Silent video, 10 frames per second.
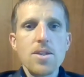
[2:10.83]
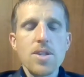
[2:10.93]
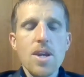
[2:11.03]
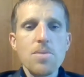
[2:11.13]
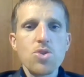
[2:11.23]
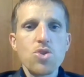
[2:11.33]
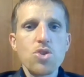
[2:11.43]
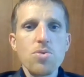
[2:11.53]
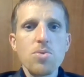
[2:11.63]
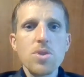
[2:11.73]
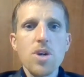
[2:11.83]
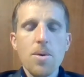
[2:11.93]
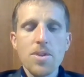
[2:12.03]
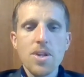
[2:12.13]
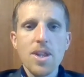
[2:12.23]
Same is true when we
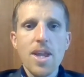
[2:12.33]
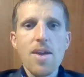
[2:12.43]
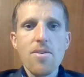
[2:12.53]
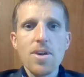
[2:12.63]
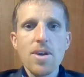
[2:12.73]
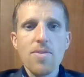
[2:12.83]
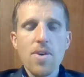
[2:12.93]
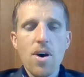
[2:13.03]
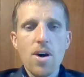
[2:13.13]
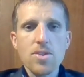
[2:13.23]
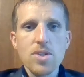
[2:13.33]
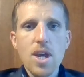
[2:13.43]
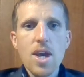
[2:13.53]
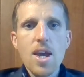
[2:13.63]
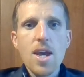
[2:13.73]
talk about the layering of costs